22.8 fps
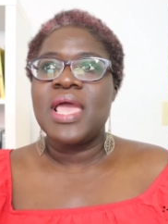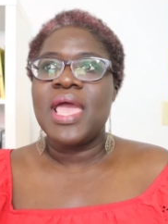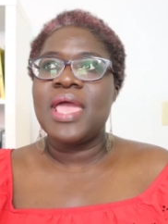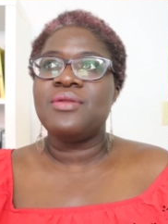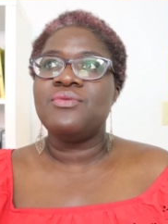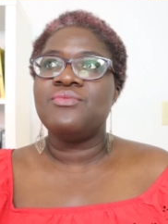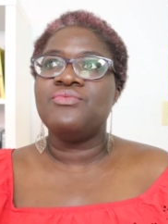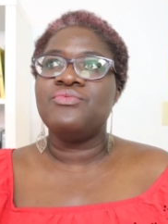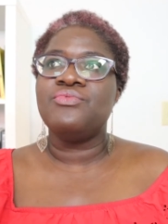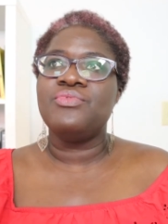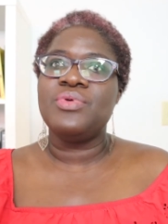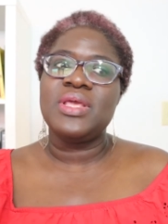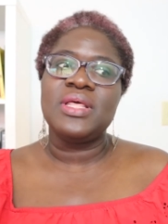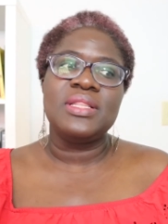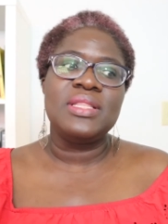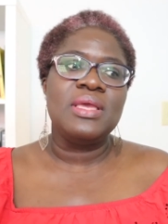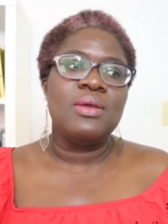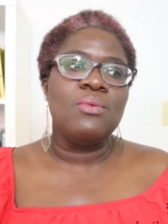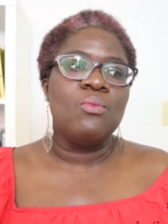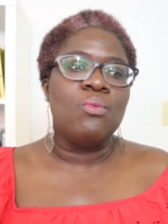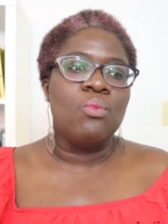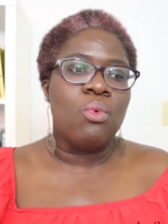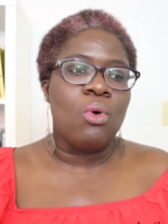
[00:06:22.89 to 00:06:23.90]
and
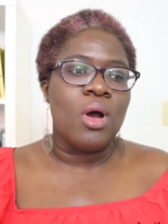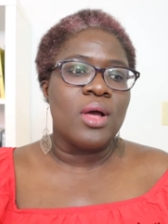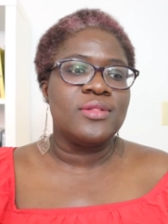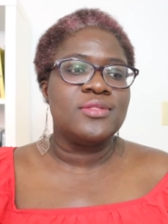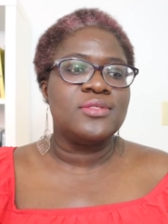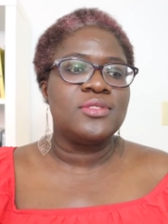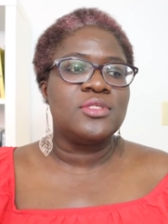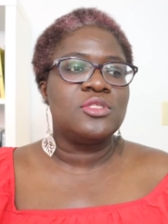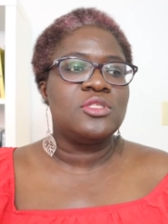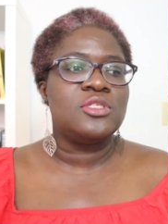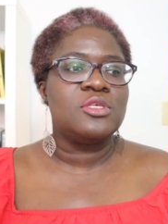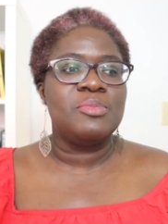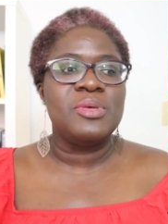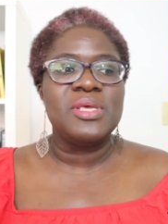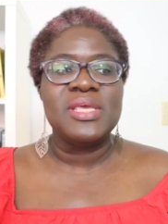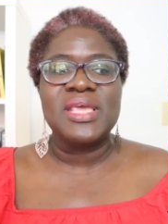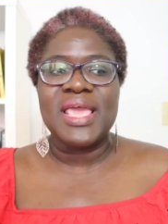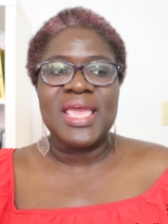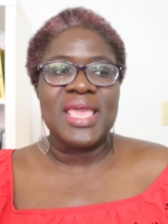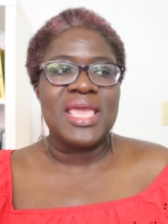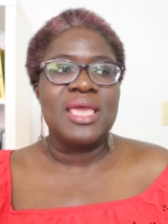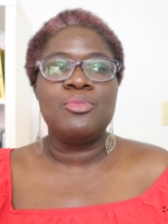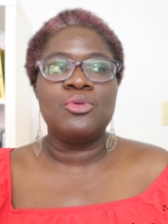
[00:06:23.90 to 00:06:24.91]
really wants to
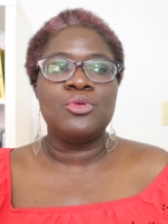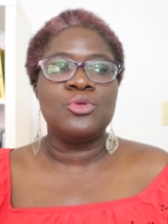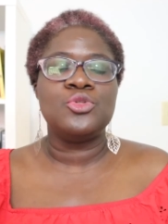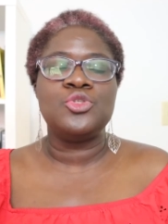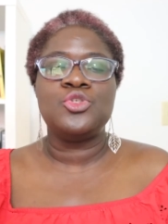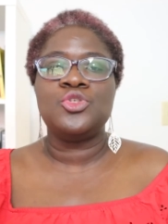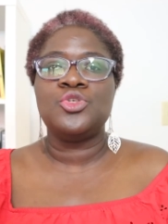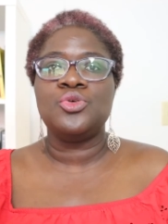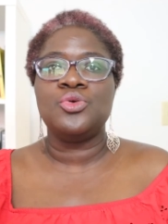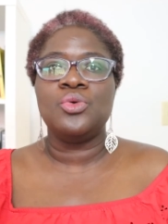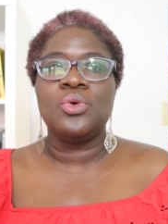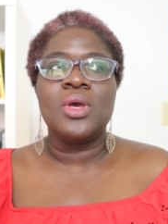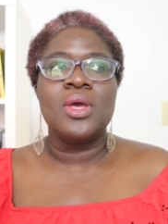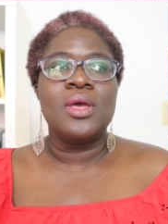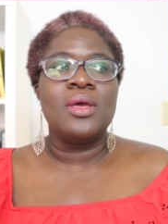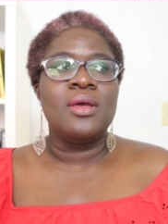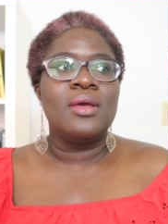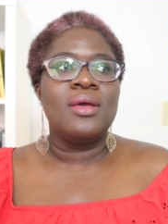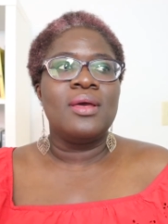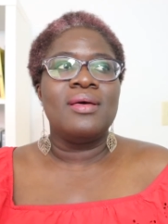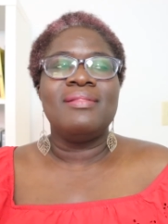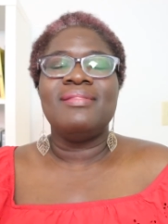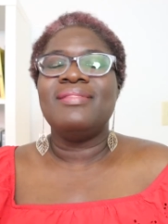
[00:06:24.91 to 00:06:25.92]
be able to
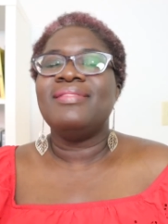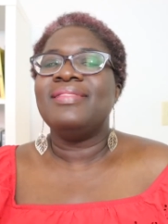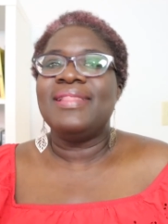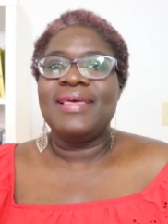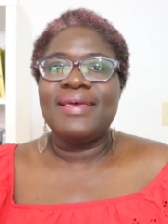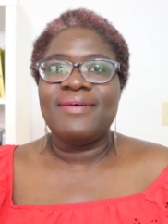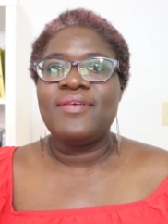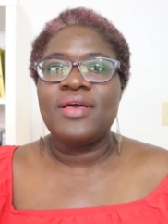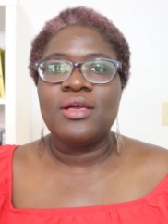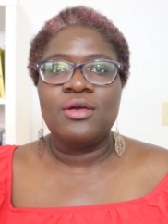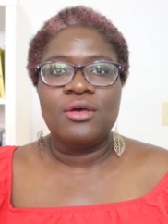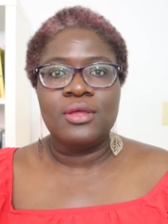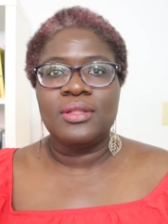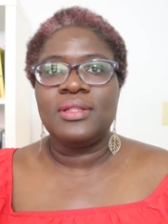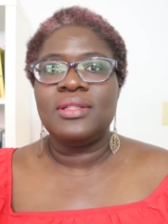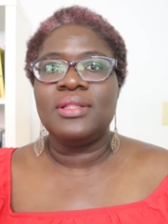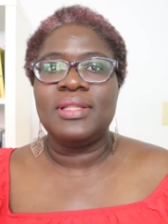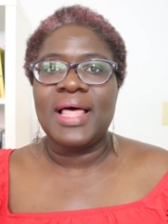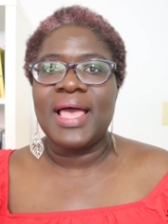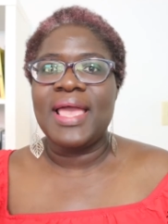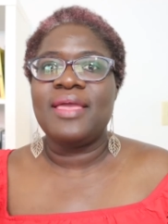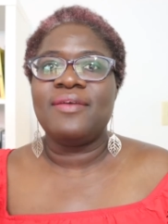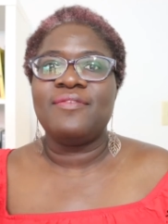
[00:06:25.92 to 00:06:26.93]
live a good
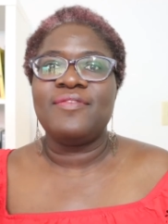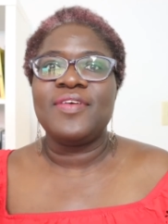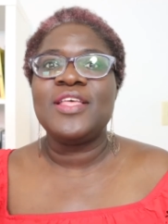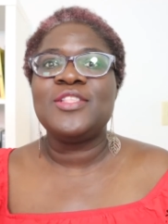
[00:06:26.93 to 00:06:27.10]
life.